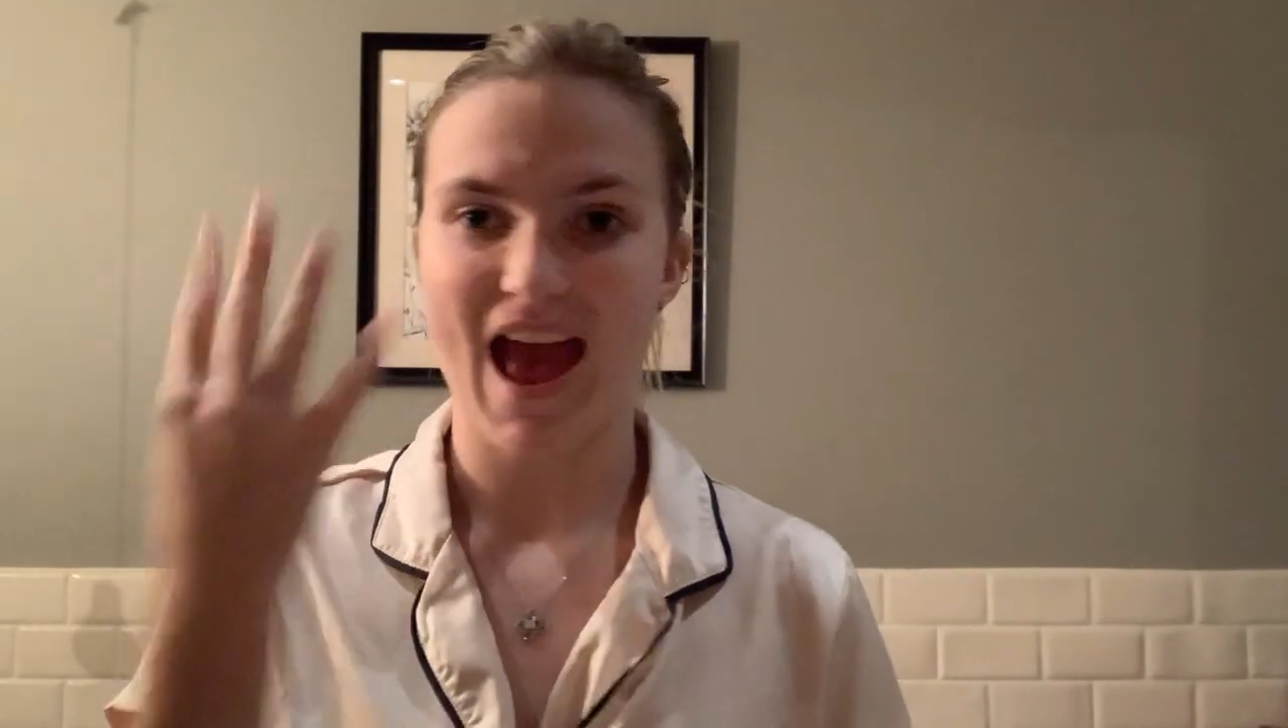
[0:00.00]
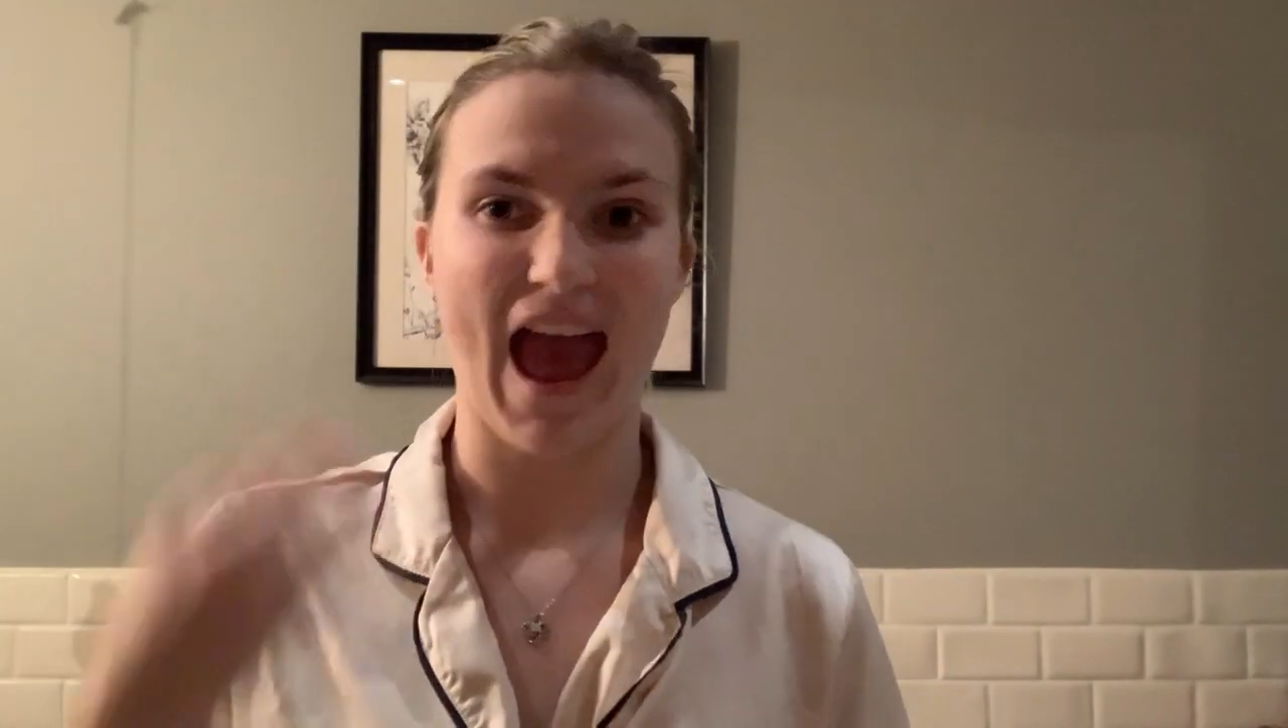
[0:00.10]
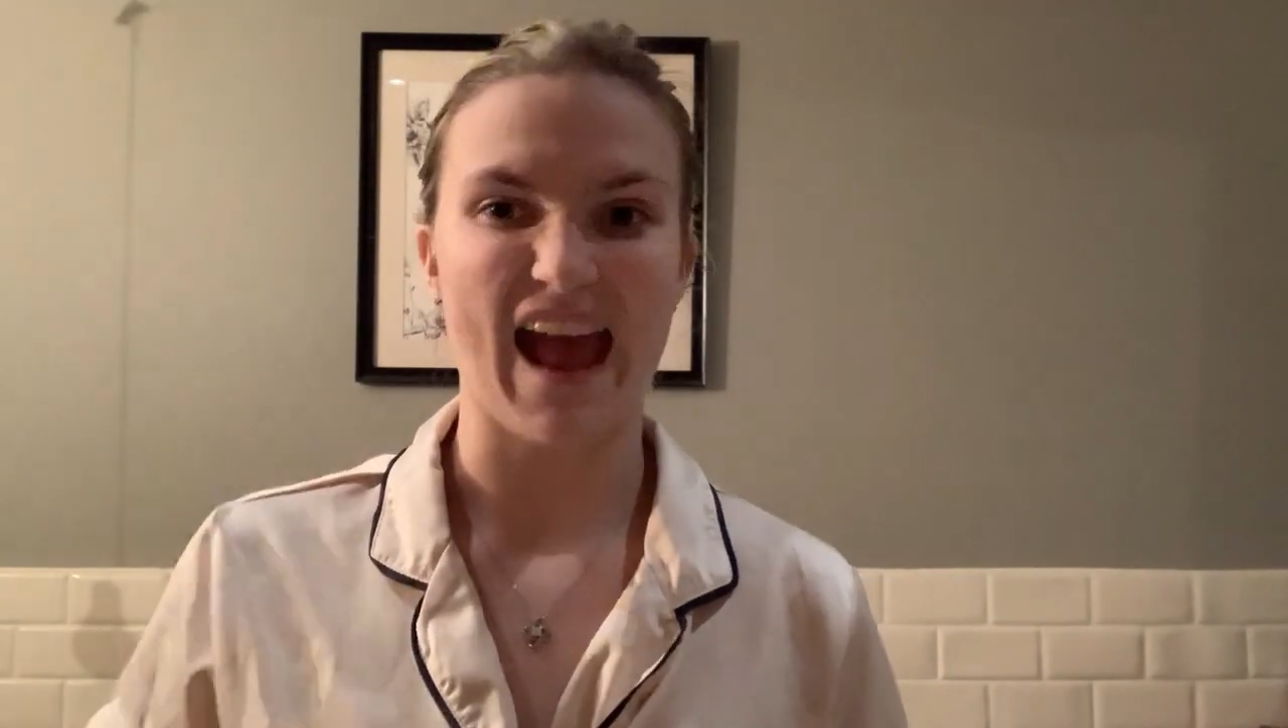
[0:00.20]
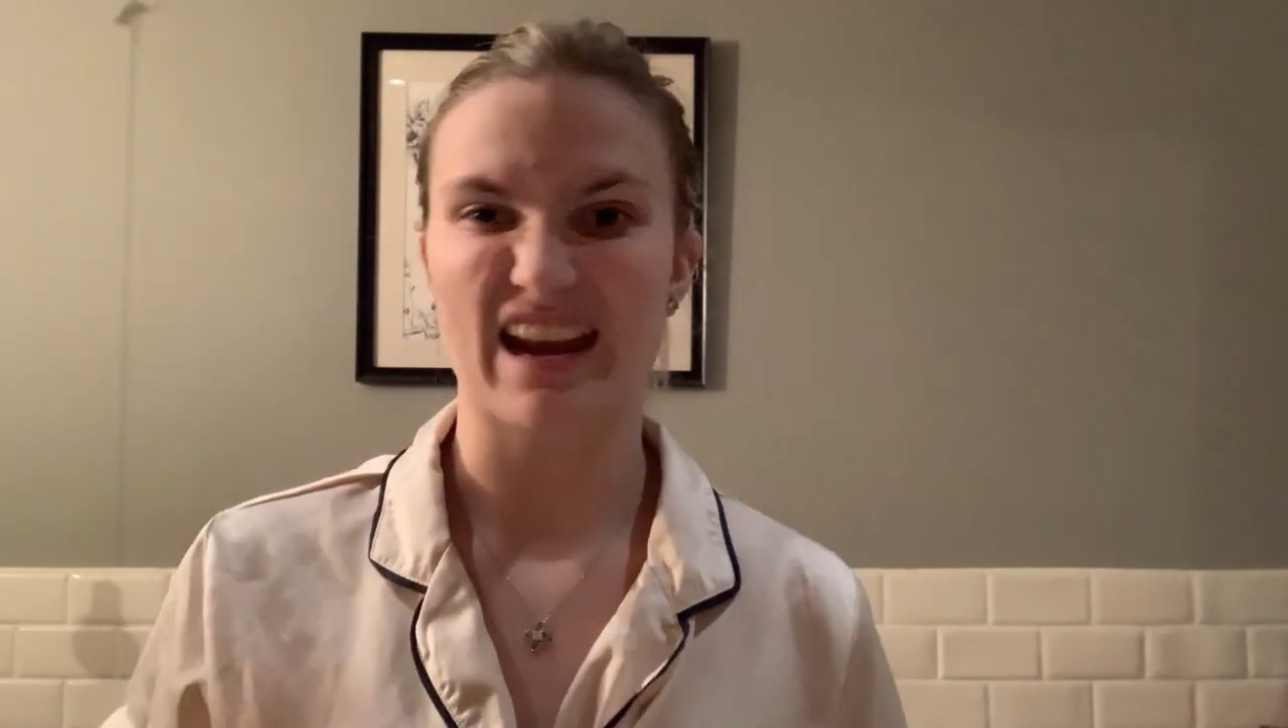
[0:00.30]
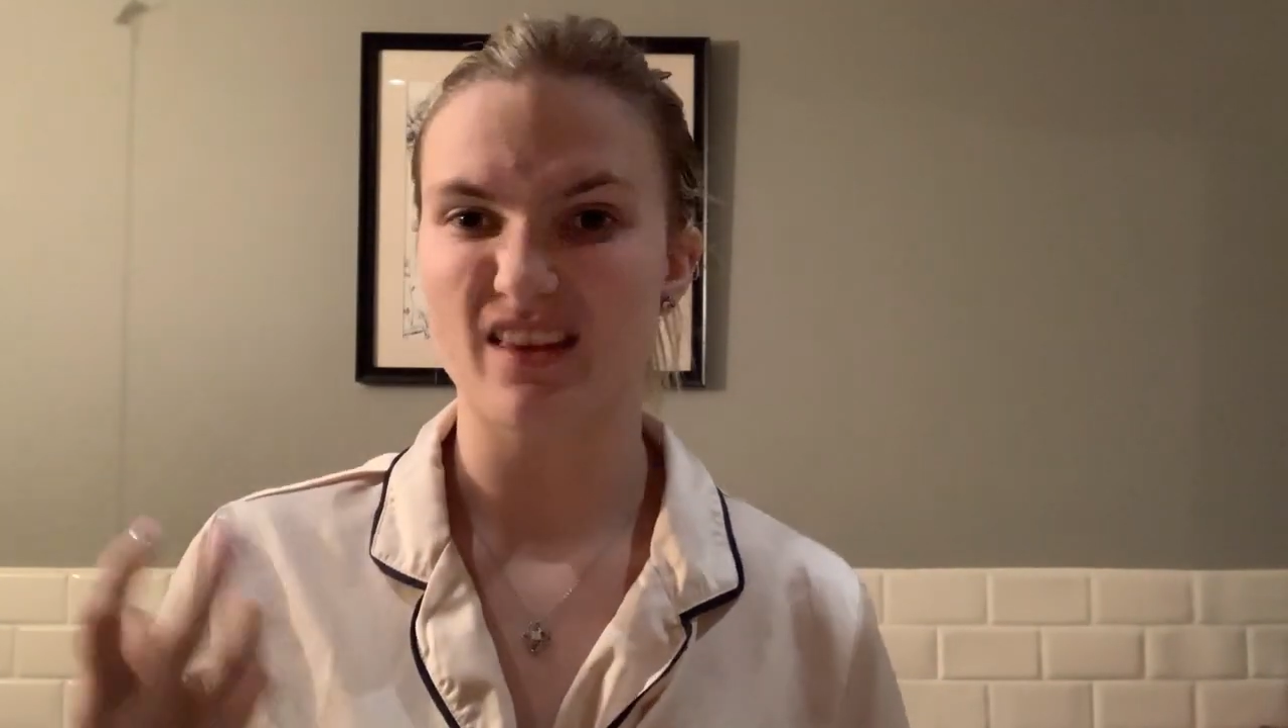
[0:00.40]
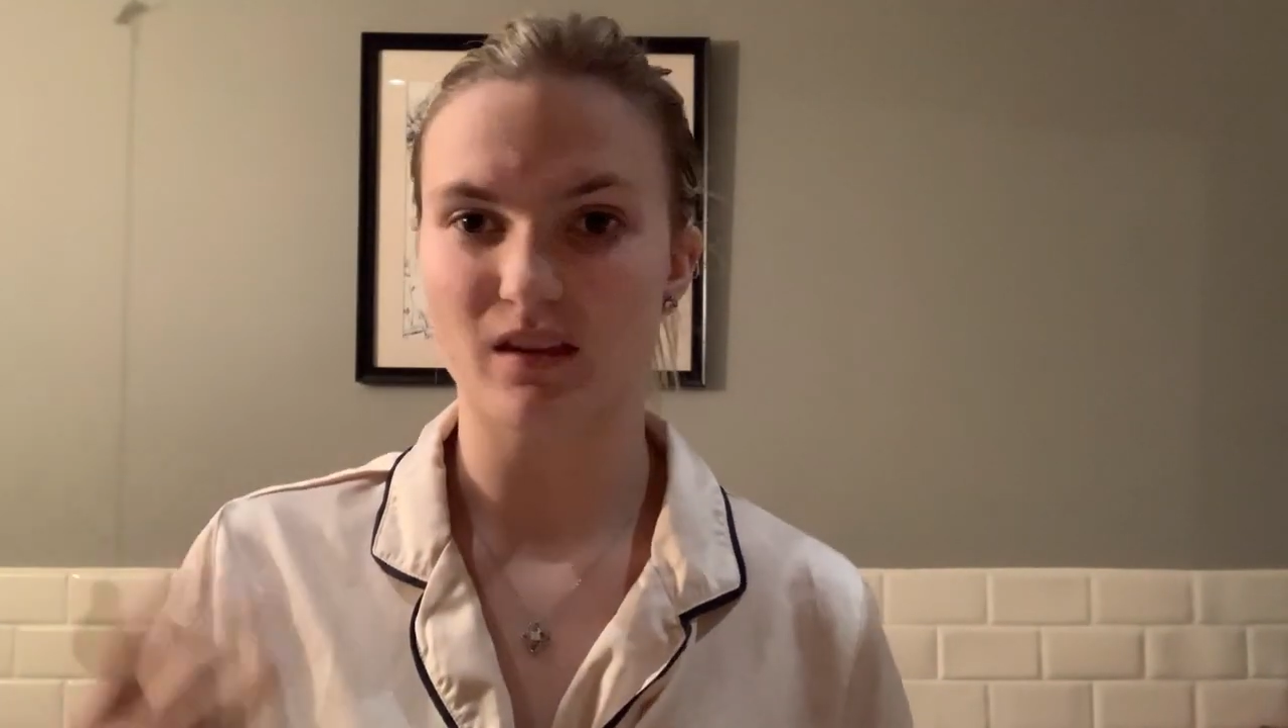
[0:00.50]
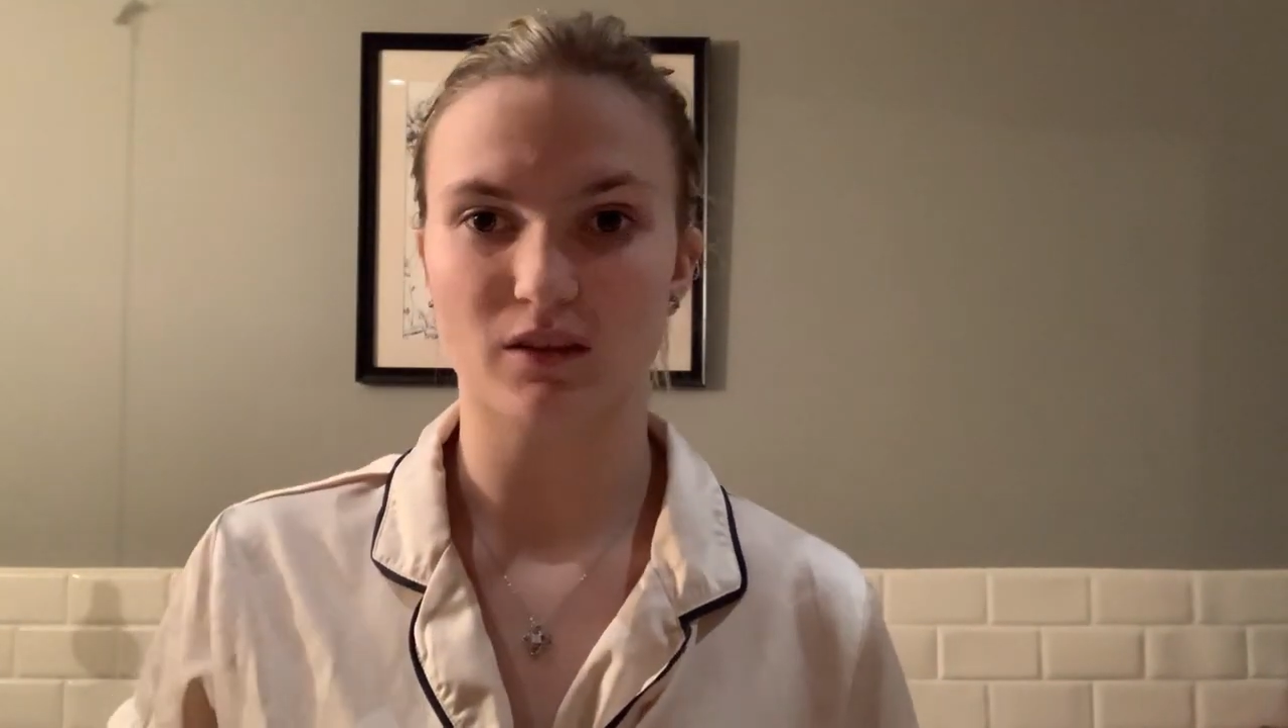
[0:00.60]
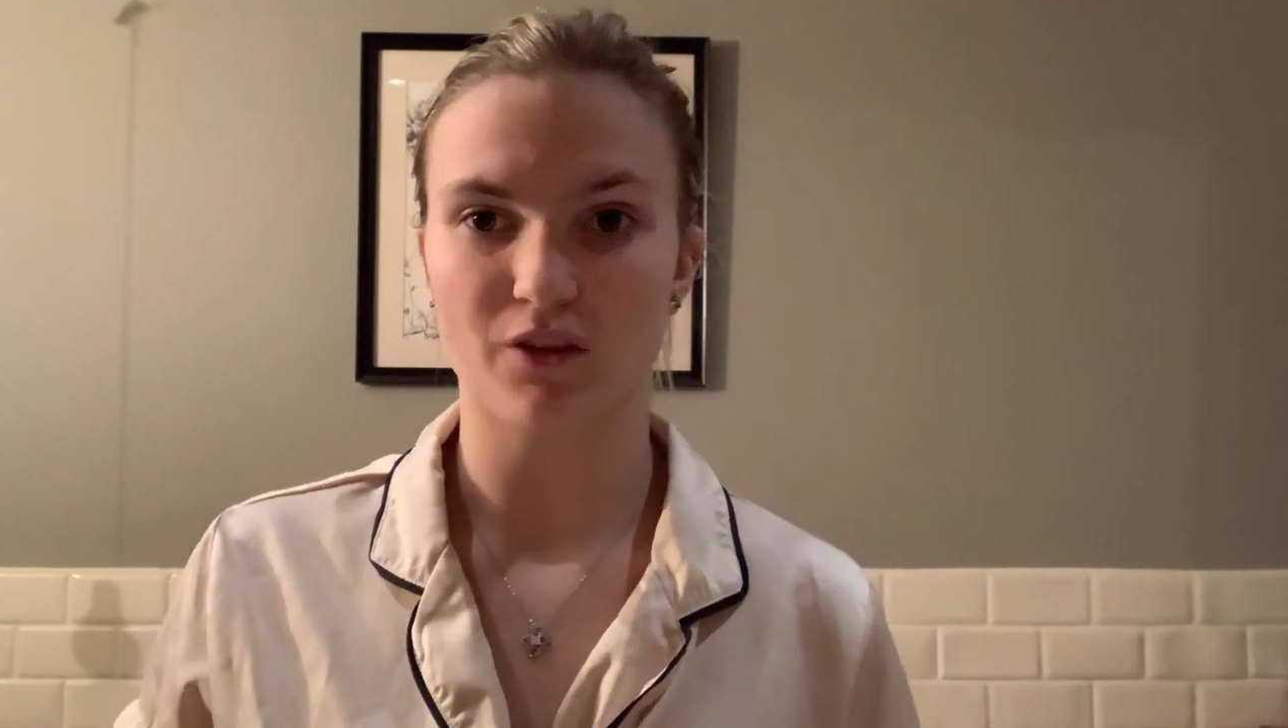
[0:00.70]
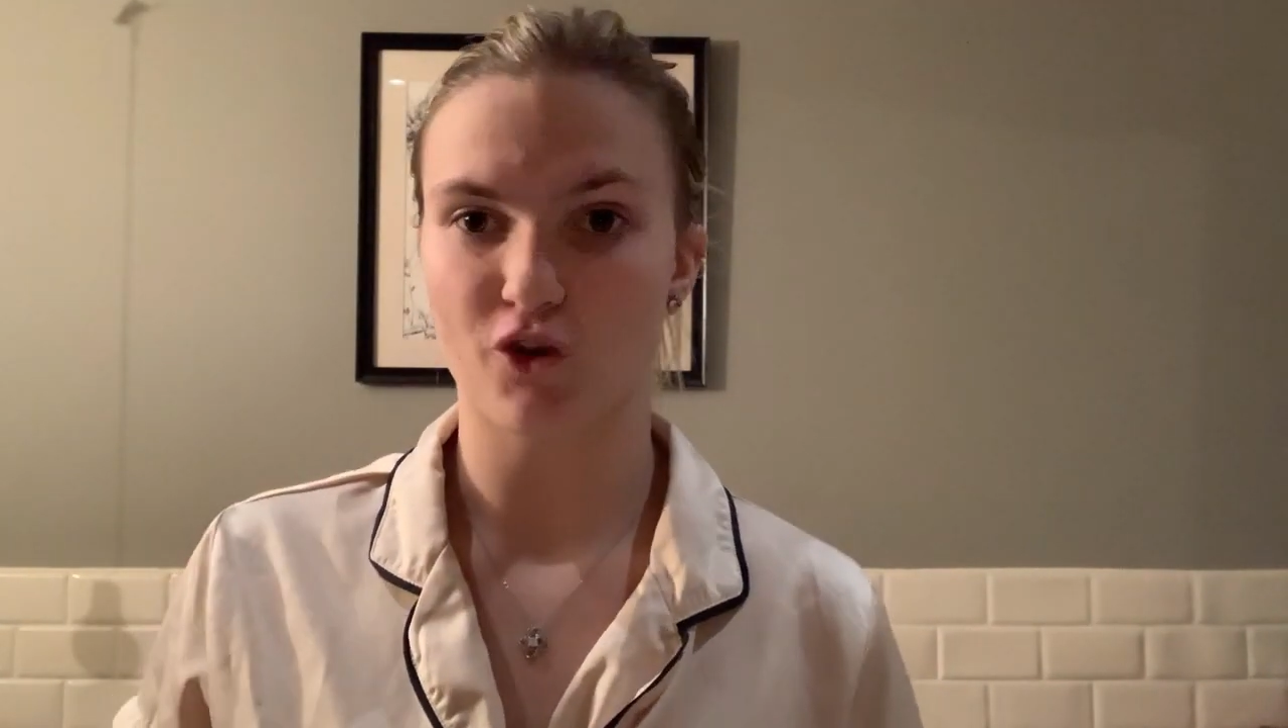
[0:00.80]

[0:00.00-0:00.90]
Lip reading: anything you've